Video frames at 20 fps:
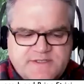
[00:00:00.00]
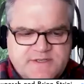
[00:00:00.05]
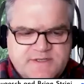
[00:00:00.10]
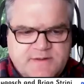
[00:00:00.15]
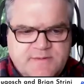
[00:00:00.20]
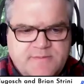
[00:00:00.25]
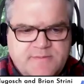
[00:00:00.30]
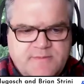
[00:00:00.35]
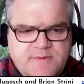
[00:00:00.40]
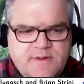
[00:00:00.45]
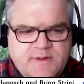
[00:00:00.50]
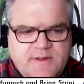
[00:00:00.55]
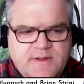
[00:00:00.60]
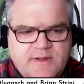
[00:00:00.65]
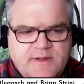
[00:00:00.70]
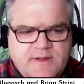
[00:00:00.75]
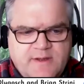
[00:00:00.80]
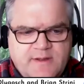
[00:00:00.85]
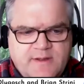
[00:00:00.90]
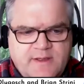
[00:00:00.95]
some
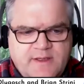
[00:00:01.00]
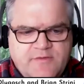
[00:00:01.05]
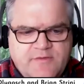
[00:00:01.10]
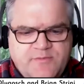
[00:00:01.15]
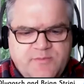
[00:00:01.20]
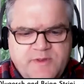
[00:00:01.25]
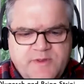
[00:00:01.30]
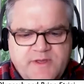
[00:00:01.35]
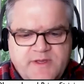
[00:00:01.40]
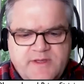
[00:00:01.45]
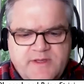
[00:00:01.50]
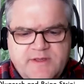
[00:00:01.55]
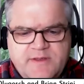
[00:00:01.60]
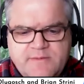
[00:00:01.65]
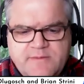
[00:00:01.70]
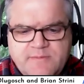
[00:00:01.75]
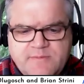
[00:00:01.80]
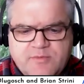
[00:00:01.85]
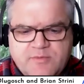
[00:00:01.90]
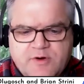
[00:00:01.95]
FBA